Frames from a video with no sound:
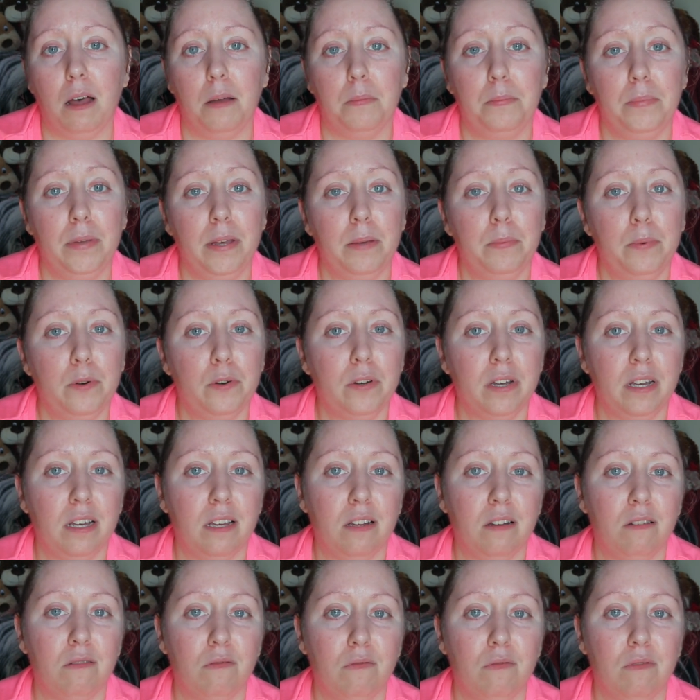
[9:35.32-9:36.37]
People
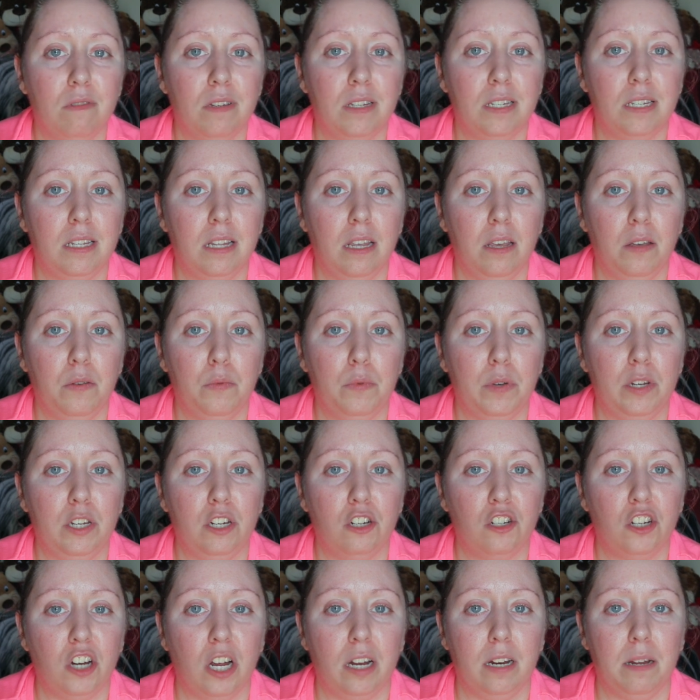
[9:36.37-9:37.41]
can see when you're
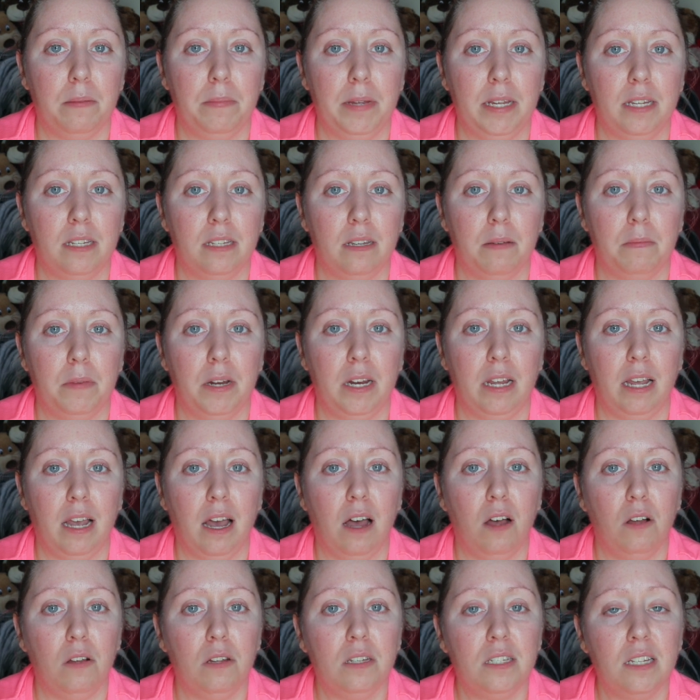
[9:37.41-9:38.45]
trying to be somebody
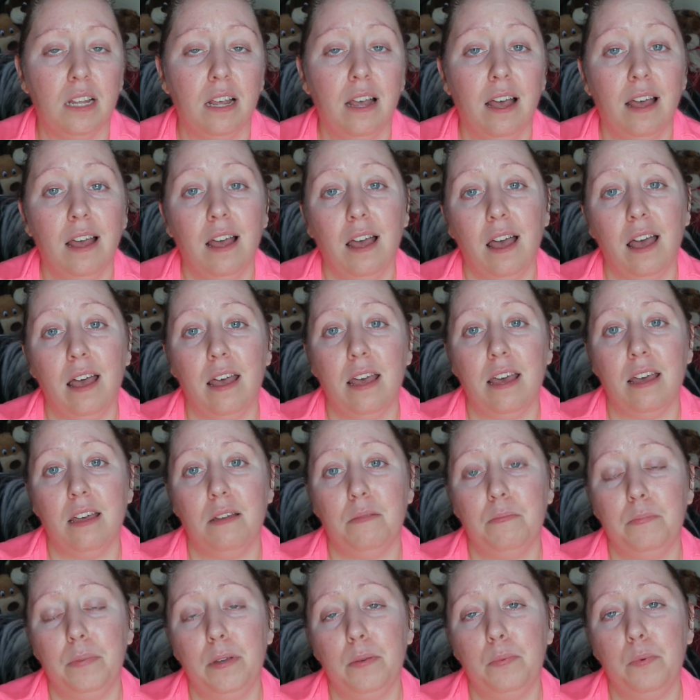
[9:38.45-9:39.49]
else,
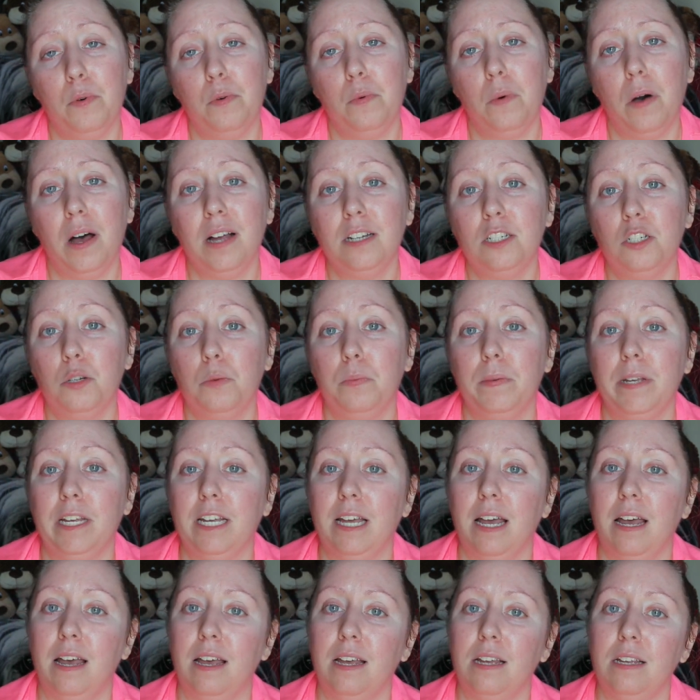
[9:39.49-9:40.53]
and people watch
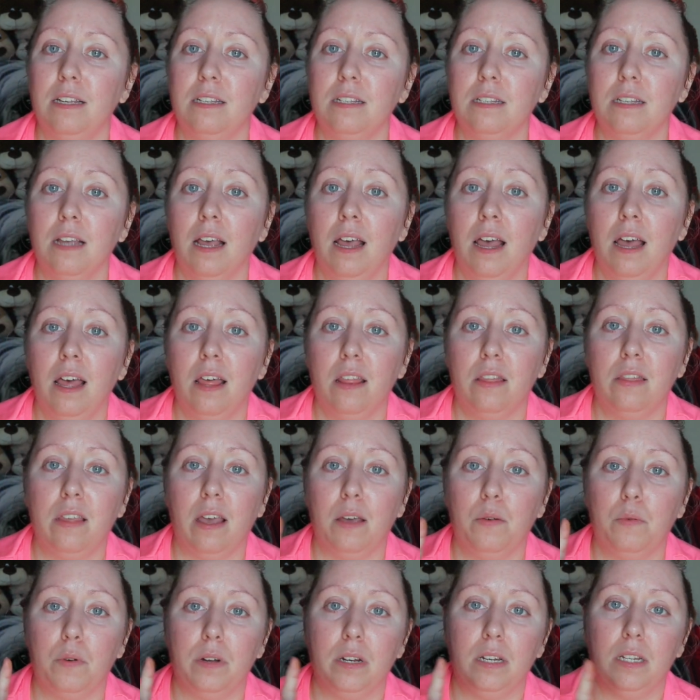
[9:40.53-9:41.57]
because
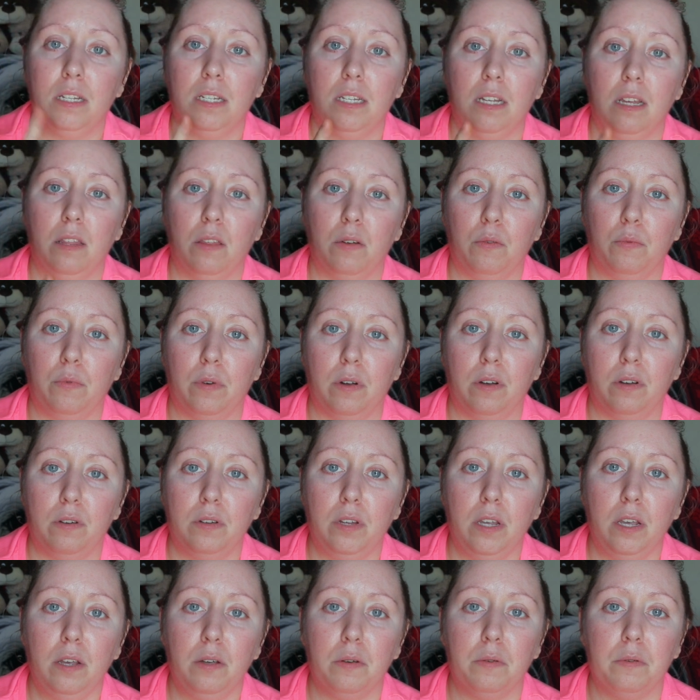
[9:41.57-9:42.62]
they want to see the real
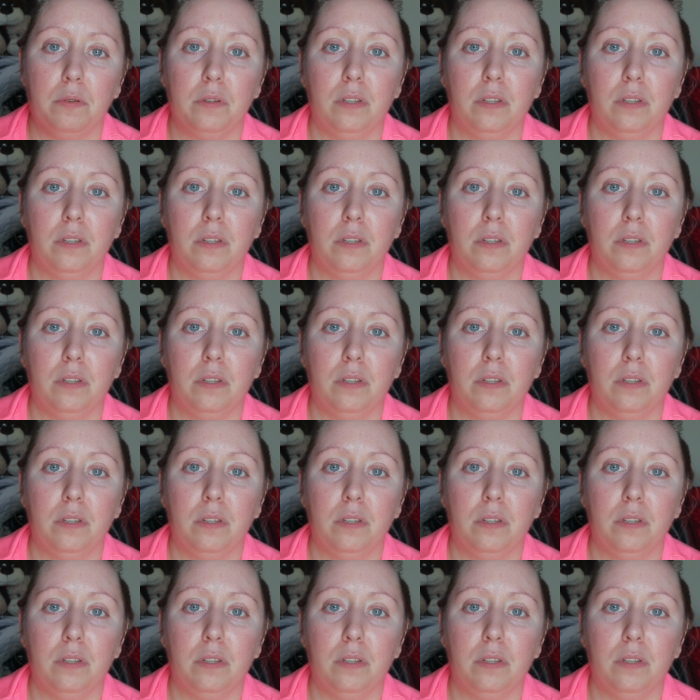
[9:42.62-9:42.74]
you.